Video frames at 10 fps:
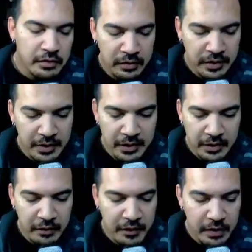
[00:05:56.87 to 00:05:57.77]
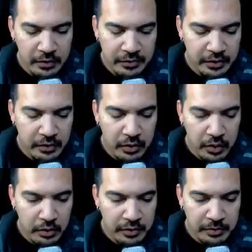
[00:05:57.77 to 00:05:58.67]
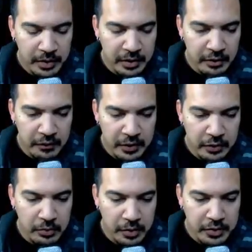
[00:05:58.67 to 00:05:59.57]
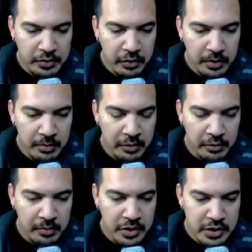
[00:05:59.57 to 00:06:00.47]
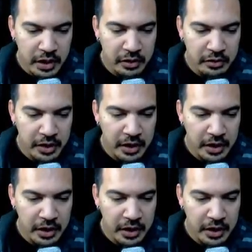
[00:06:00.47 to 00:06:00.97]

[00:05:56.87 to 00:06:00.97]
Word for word: Sadly enough, I will still always be there for you because you are the mother of my child